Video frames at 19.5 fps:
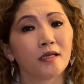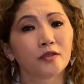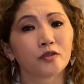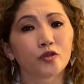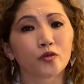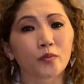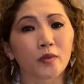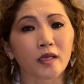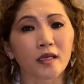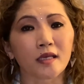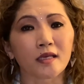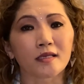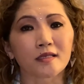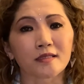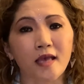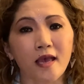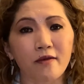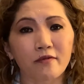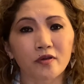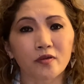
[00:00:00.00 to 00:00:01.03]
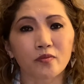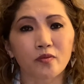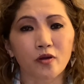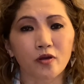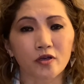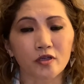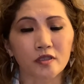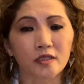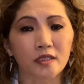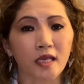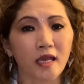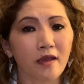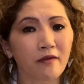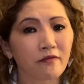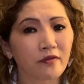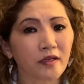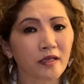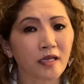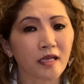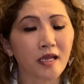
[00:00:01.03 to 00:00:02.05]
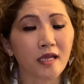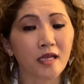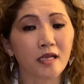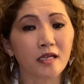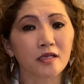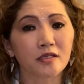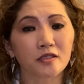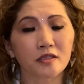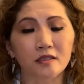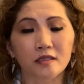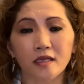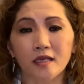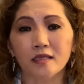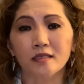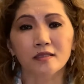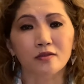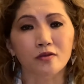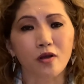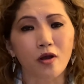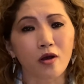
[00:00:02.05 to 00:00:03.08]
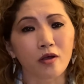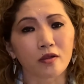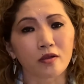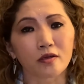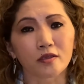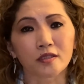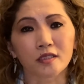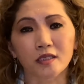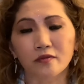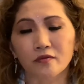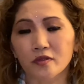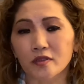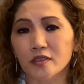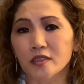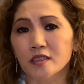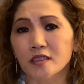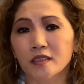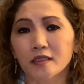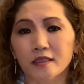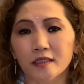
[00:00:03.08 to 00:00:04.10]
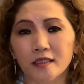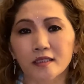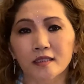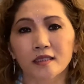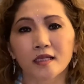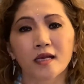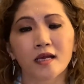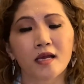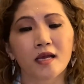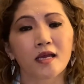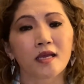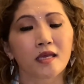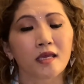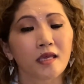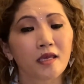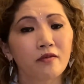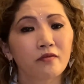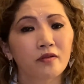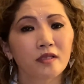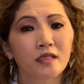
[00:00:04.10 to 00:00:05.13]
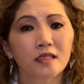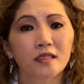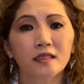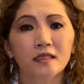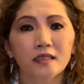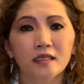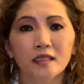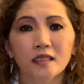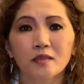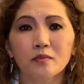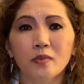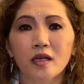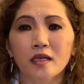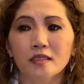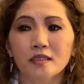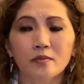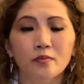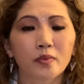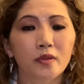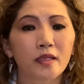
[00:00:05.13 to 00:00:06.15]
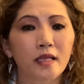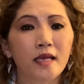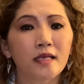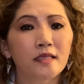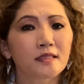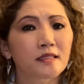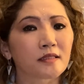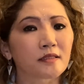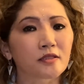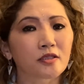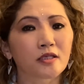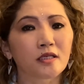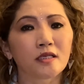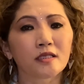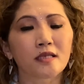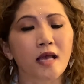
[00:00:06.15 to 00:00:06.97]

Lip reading: to me, is every person, every age, race, and colors, even children, even the little animals, plants and trees.